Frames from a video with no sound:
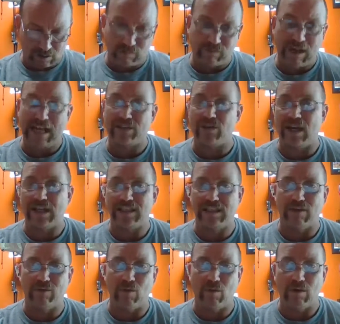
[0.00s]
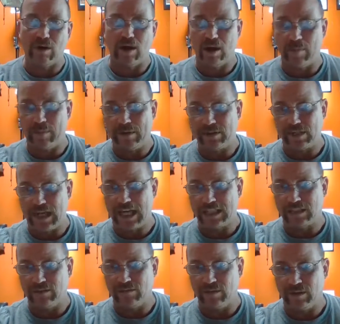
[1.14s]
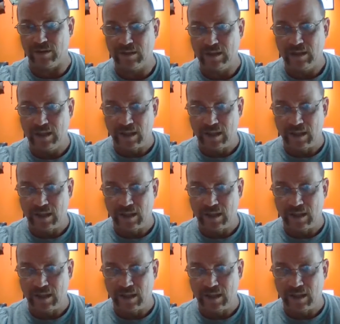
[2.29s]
some flat track stuff going on up in Jacksonville.